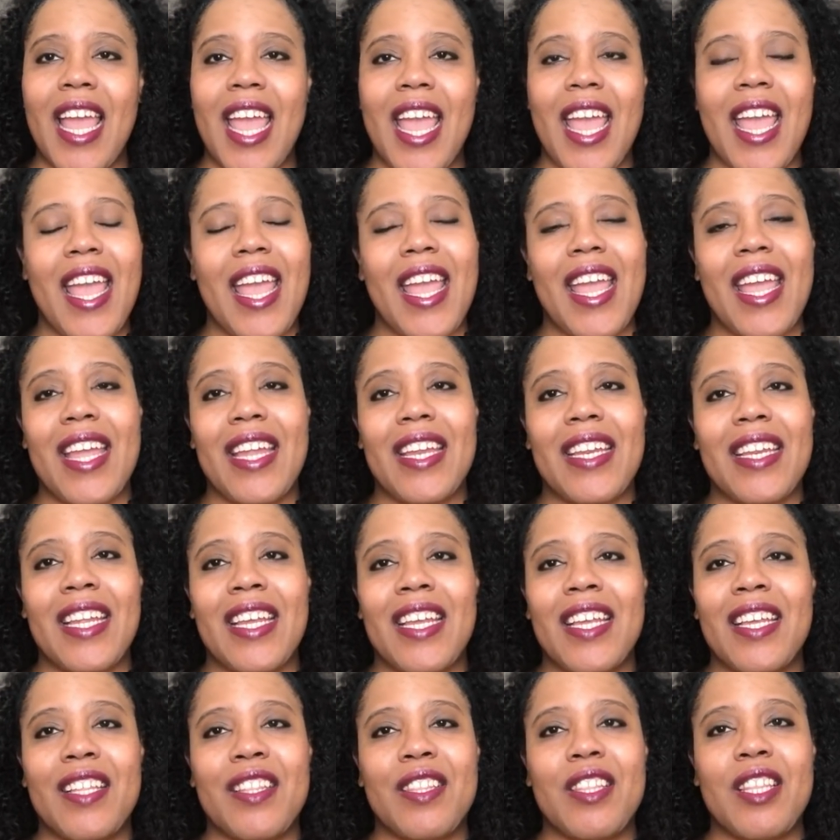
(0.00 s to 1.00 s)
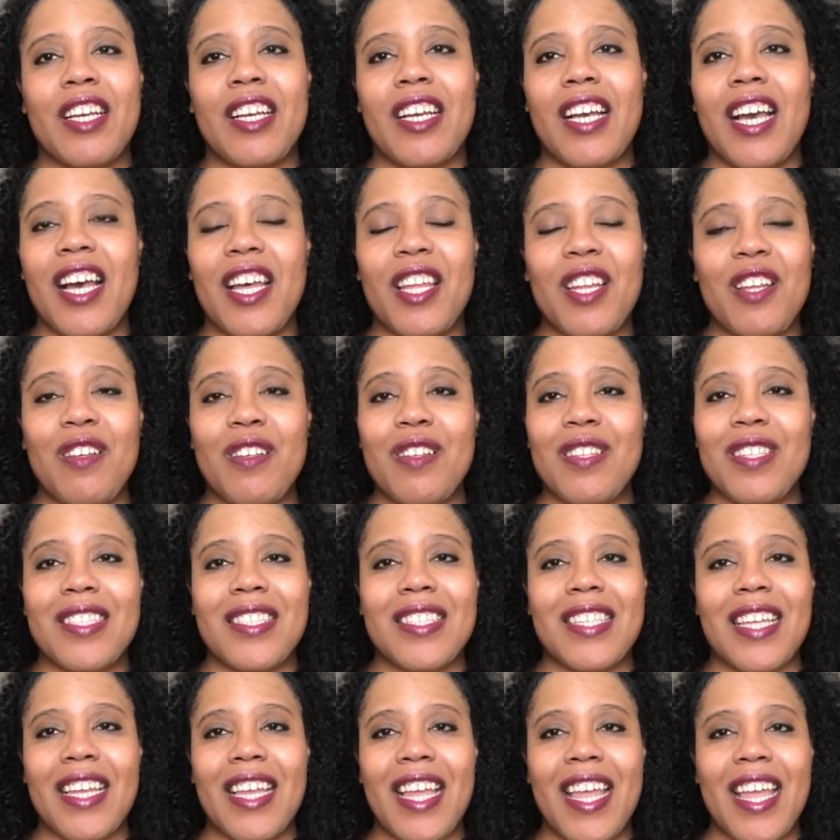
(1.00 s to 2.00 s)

And the cuddles